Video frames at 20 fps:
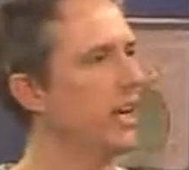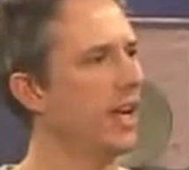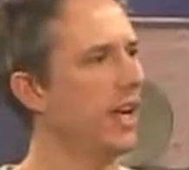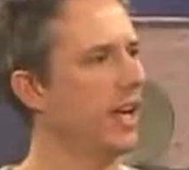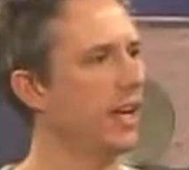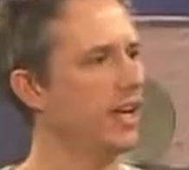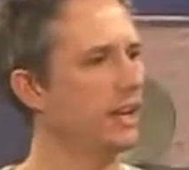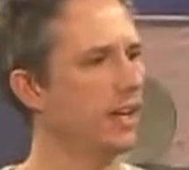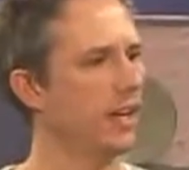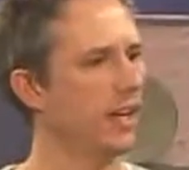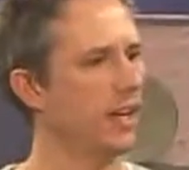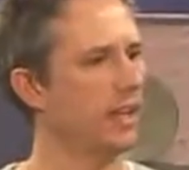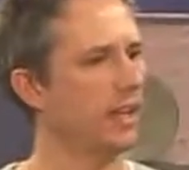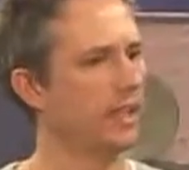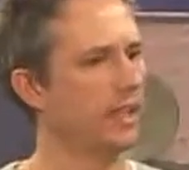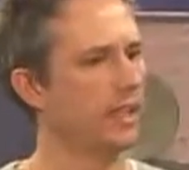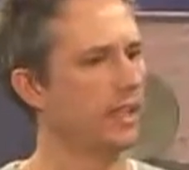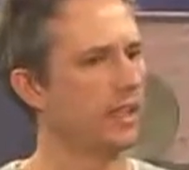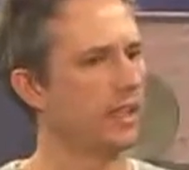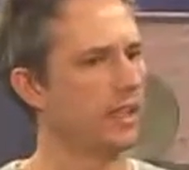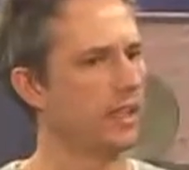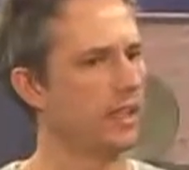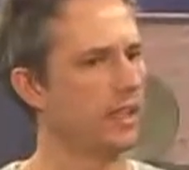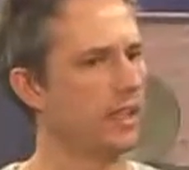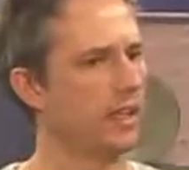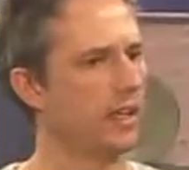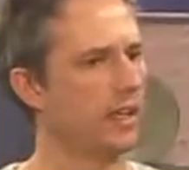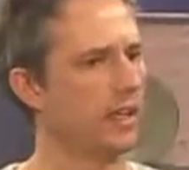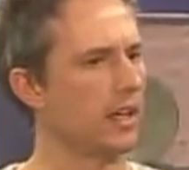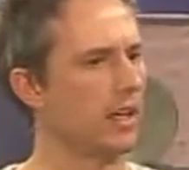and
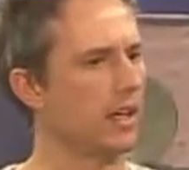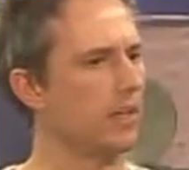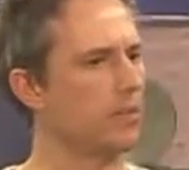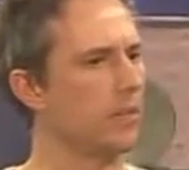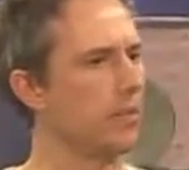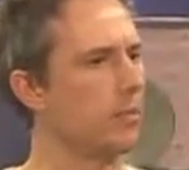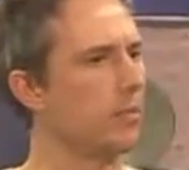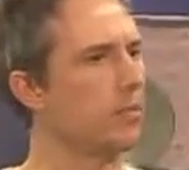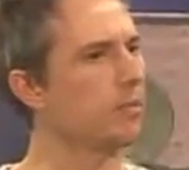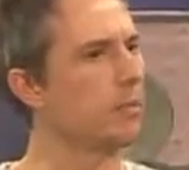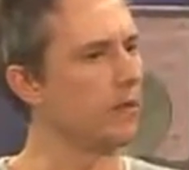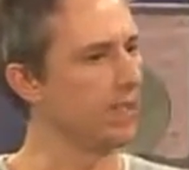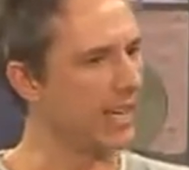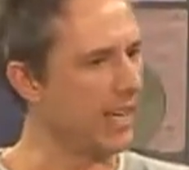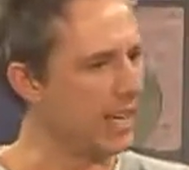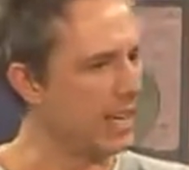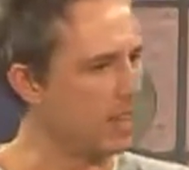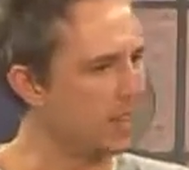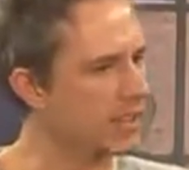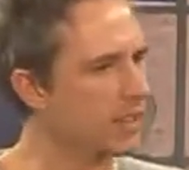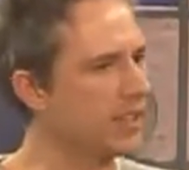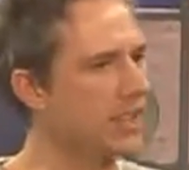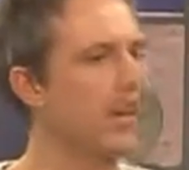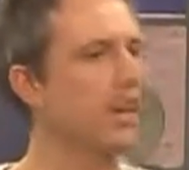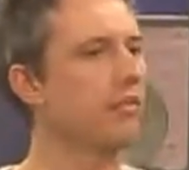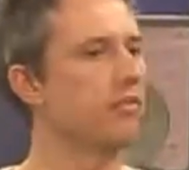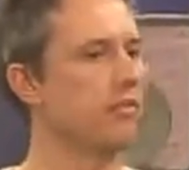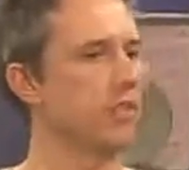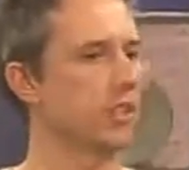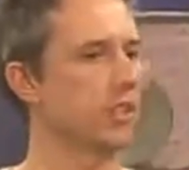the play
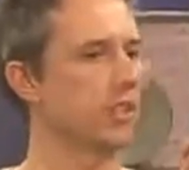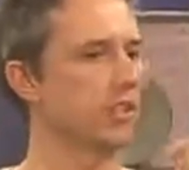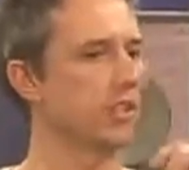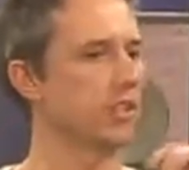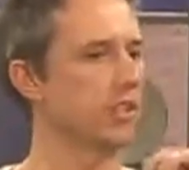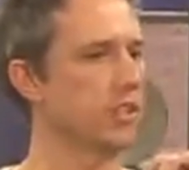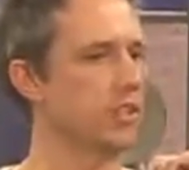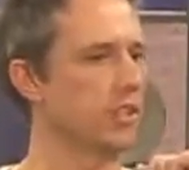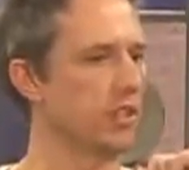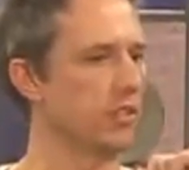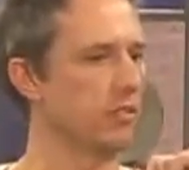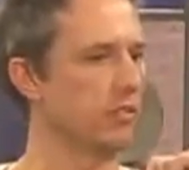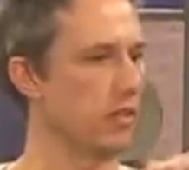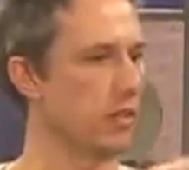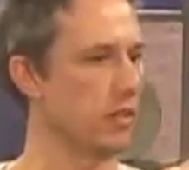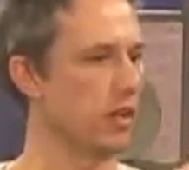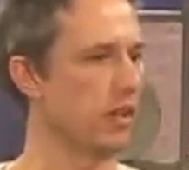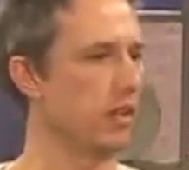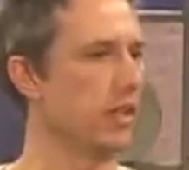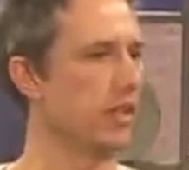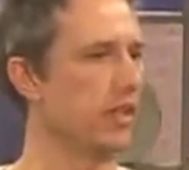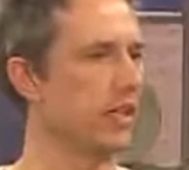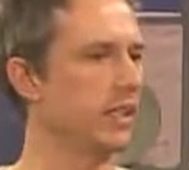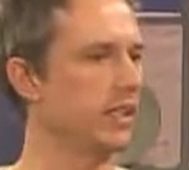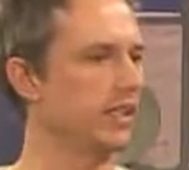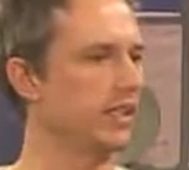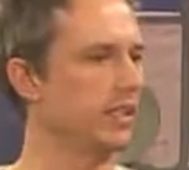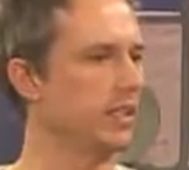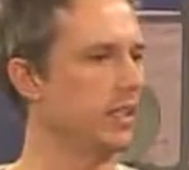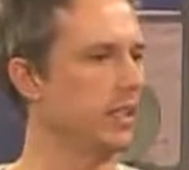itself that he's auditioning for
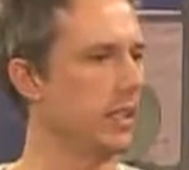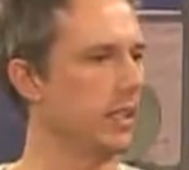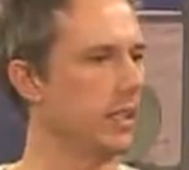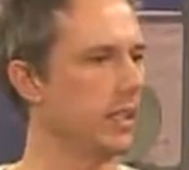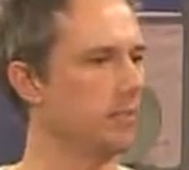is